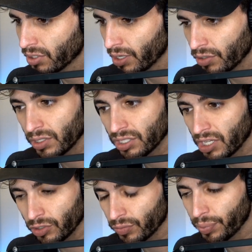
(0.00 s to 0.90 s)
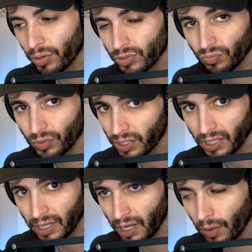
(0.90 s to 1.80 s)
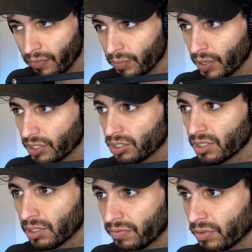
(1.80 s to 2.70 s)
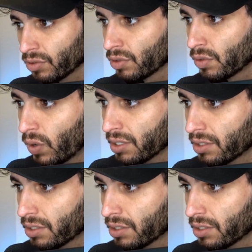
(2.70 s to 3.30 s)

You can schedule posts really however much in the future you want